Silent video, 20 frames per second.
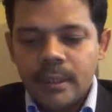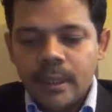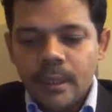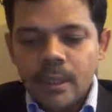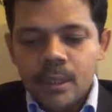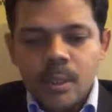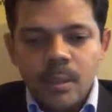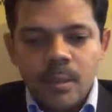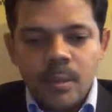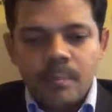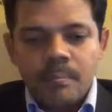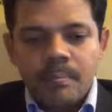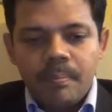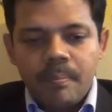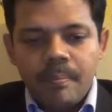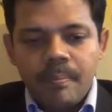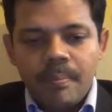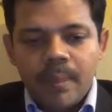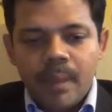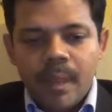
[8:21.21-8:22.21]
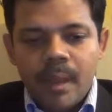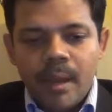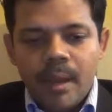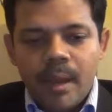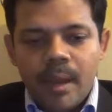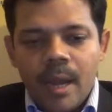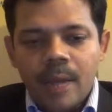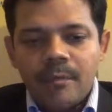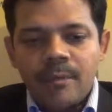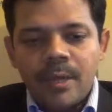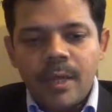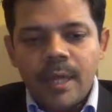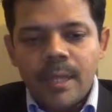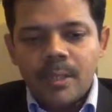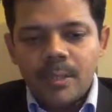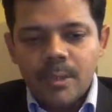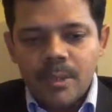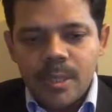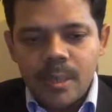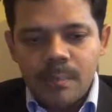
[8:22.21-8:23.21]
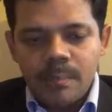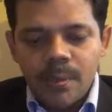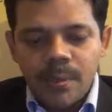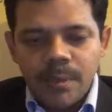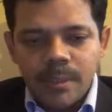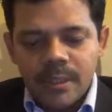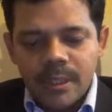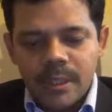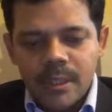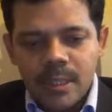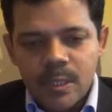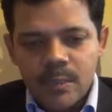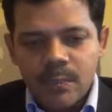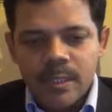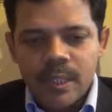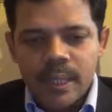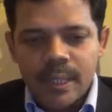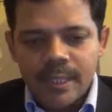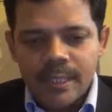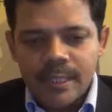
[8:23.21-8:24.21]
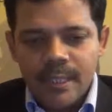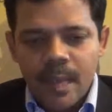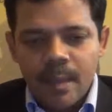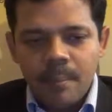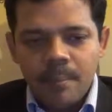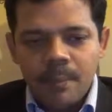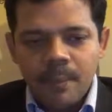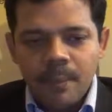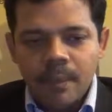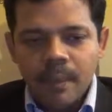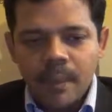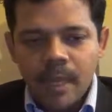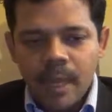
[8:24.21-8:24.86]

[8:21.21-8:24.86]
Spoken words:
So I would like to support this with an example.